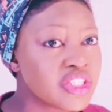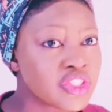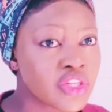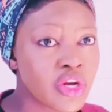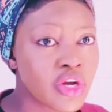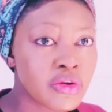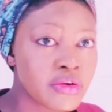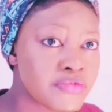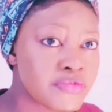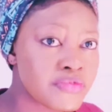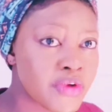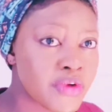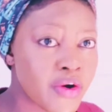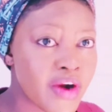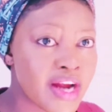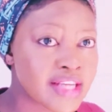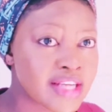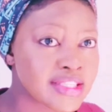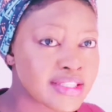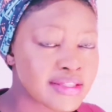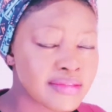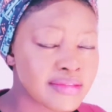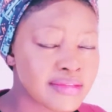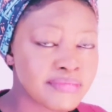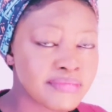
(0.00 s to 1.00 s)
good for us.
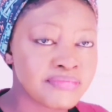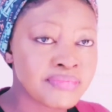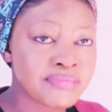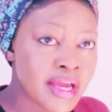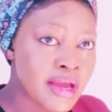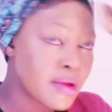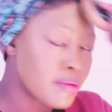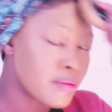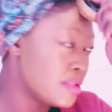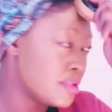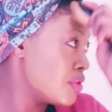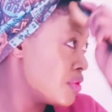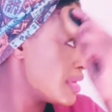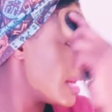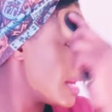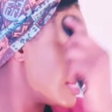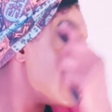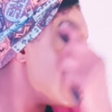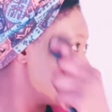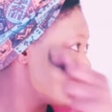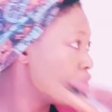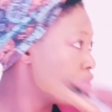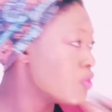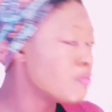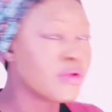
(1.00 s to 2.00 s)
We know that the
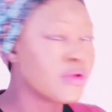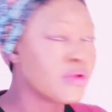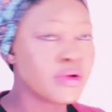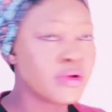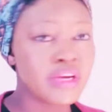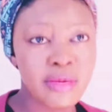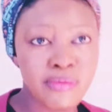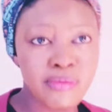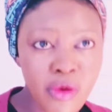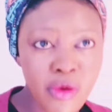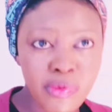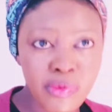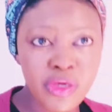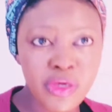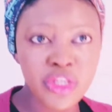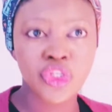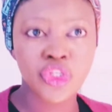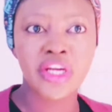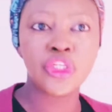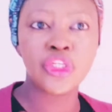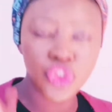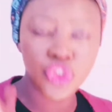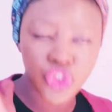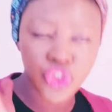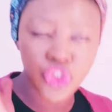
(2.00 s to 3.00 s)
food, the boo is
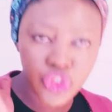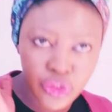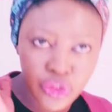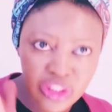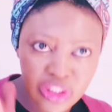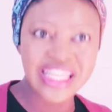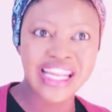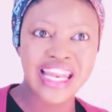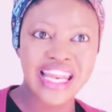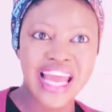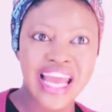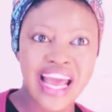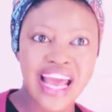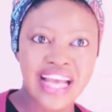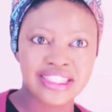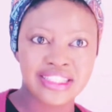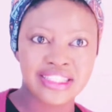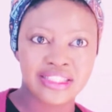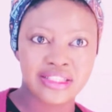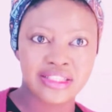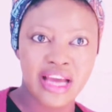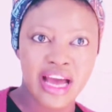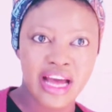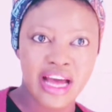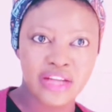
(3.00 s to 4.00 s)
talking less
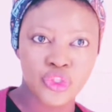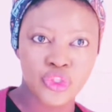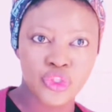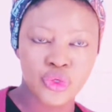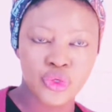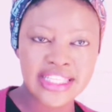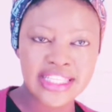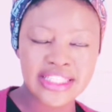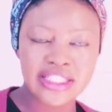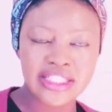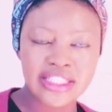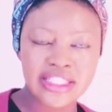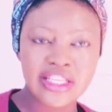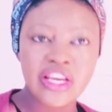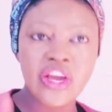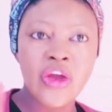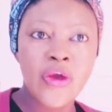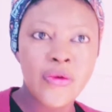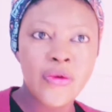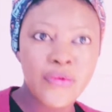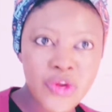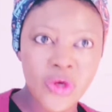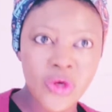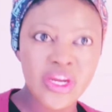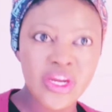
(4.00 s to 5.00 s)
uh, to us. We
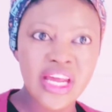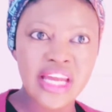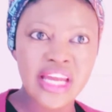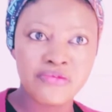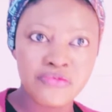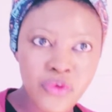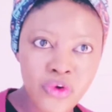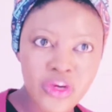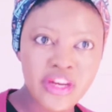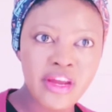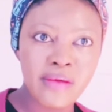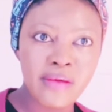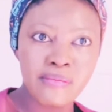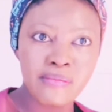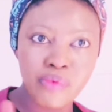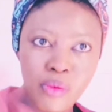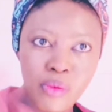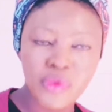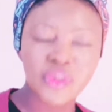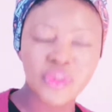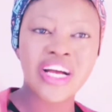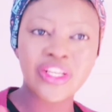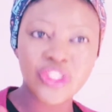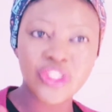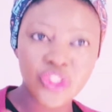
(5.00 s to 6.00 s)
know that the food, the
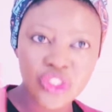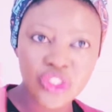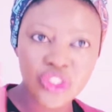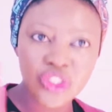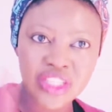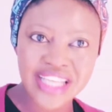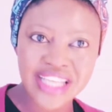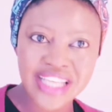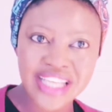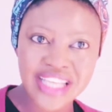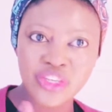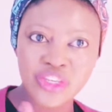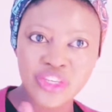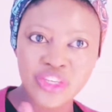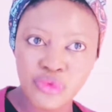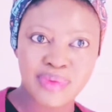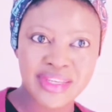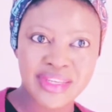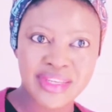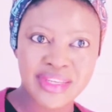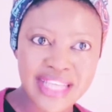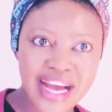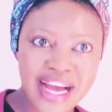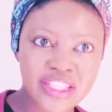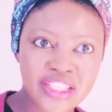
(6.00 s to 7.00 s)
boo does, doesn't
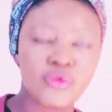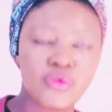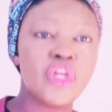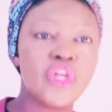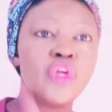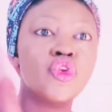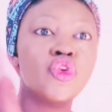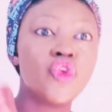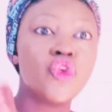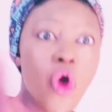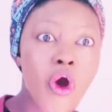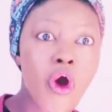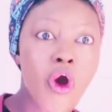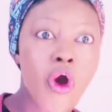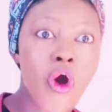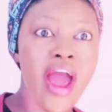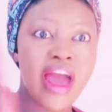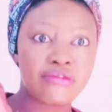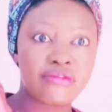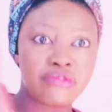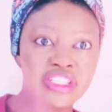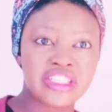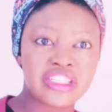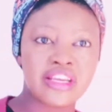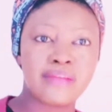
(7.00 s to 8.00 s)
respect us. We know
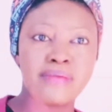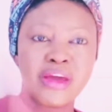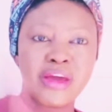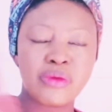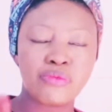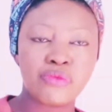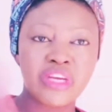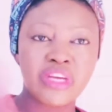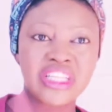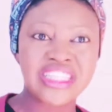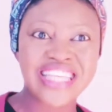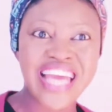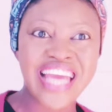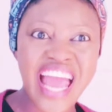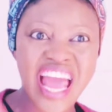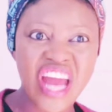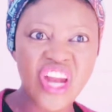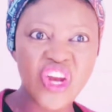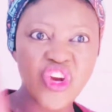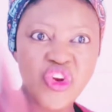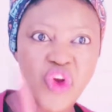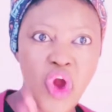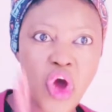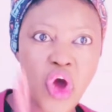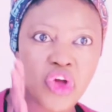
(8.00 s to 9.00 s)
everything, but we
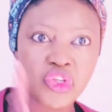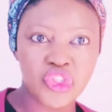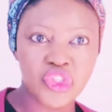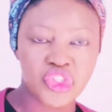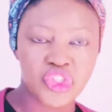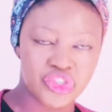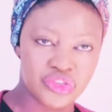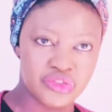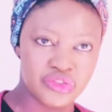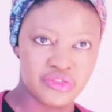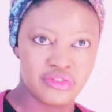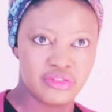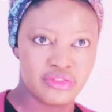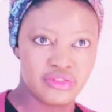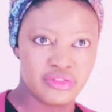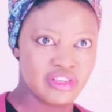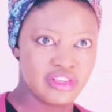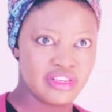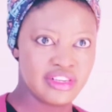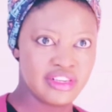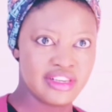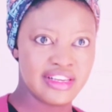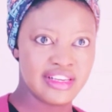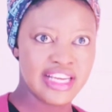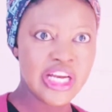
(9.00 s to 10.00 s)
tend not to
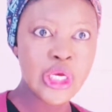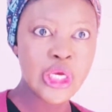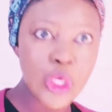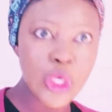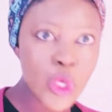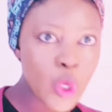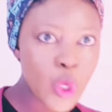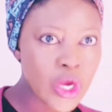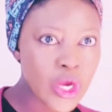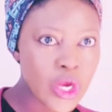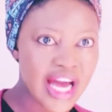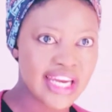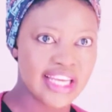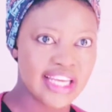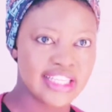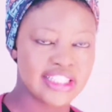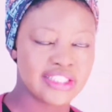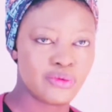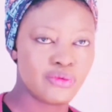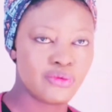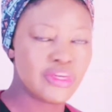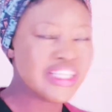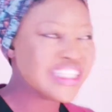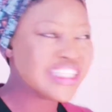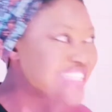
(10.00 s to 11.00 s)
look at it.
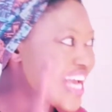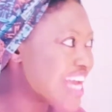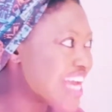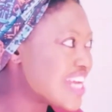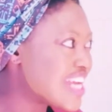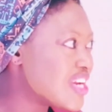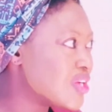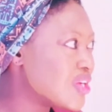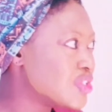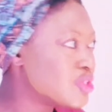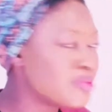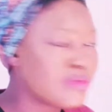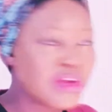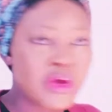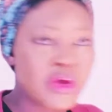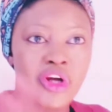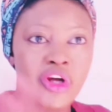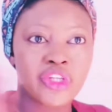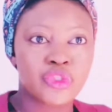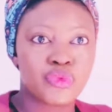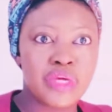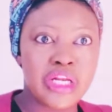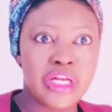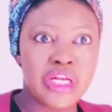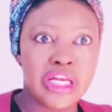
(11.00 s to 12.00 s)
We tend not to because
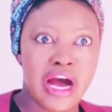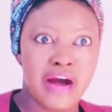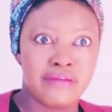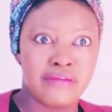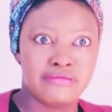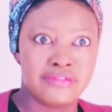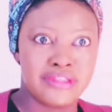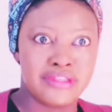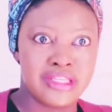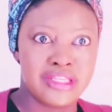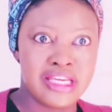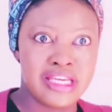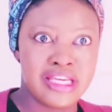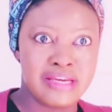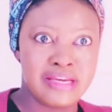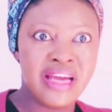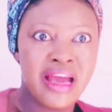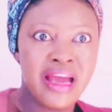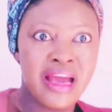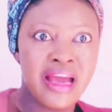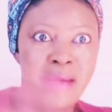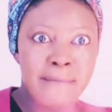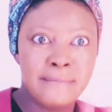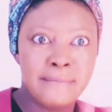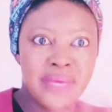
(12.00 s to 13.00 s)
we loved him.
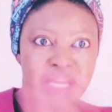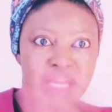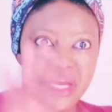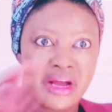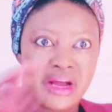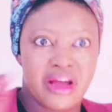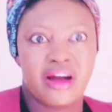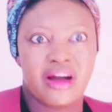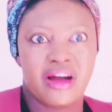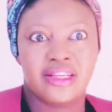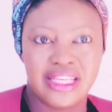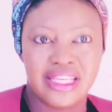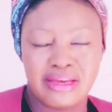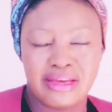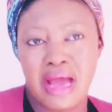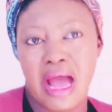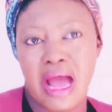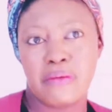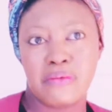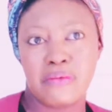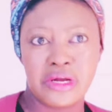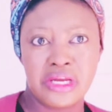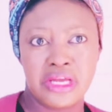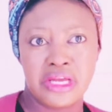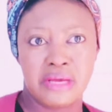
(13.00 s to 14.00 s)
Because he, I
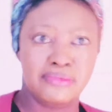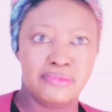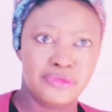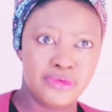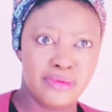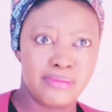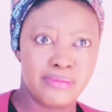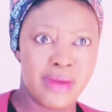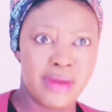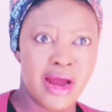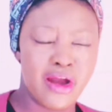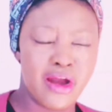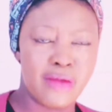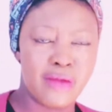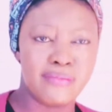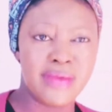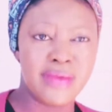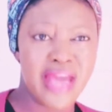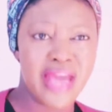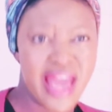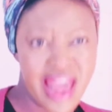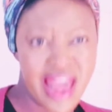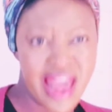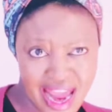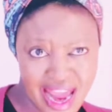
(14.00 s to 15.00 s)
want him to marry me.
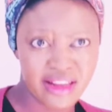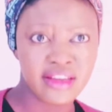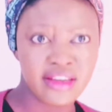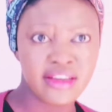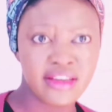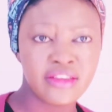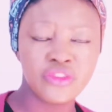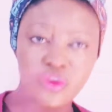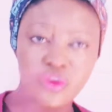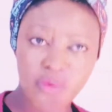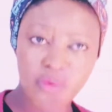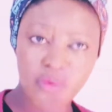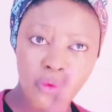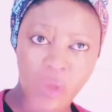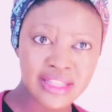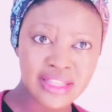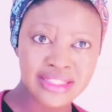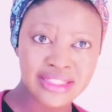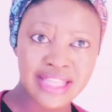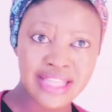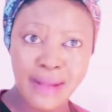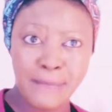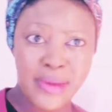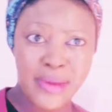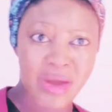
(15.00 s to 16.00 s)
Eh? You want
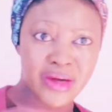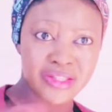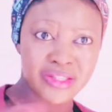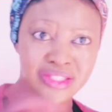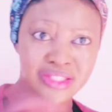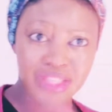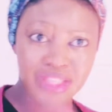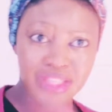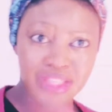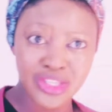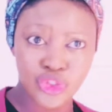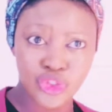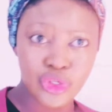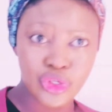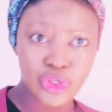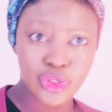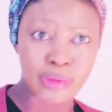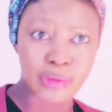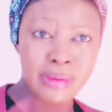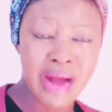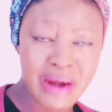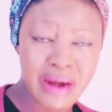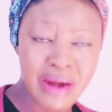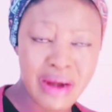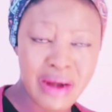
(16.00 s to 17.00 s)
that person to marry
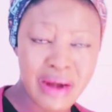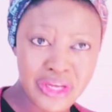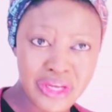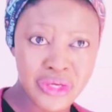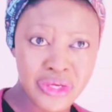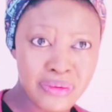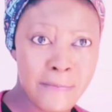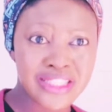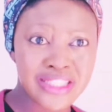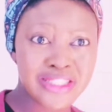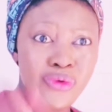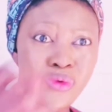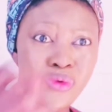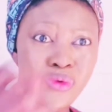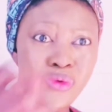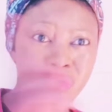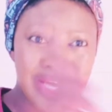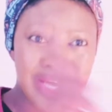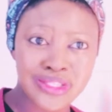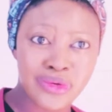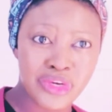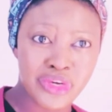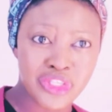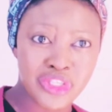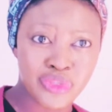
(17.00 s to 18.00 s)
you. Person who doesn't
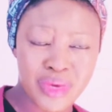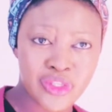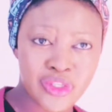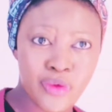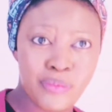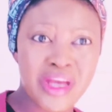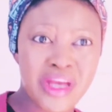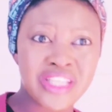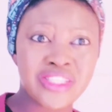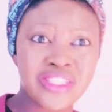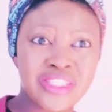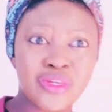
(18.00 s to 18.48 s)
respect you. Person who